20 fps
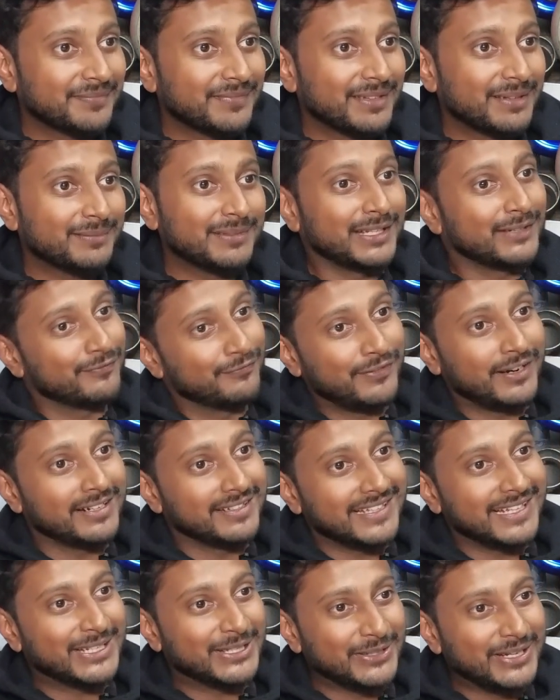that fun
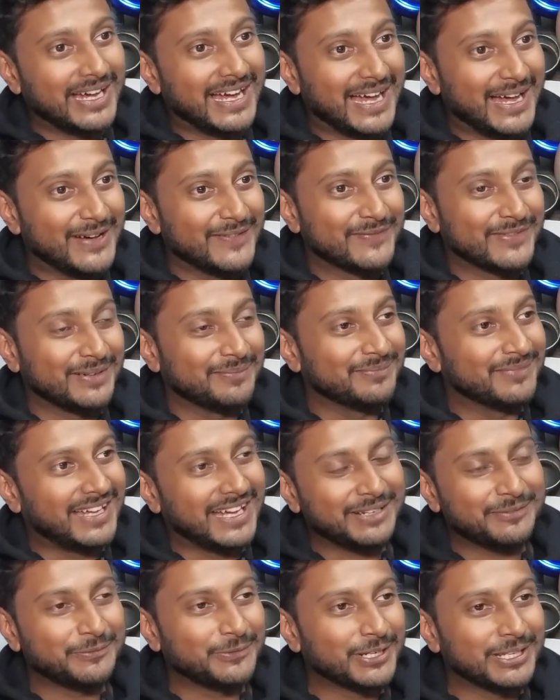that you have from that
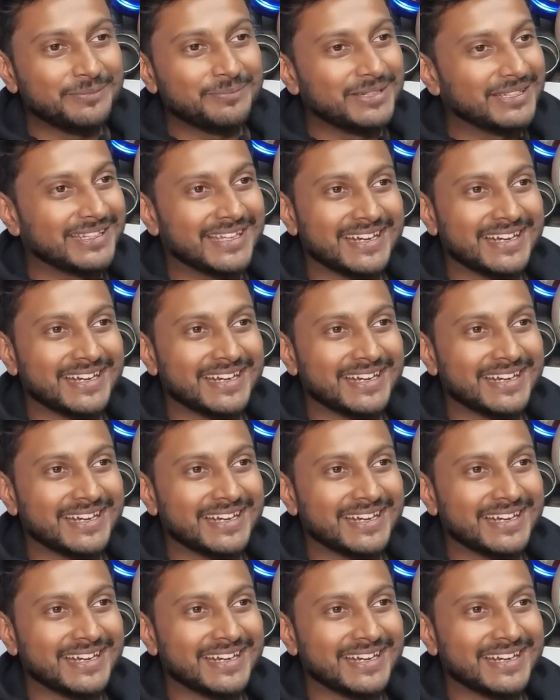wouldn't be there in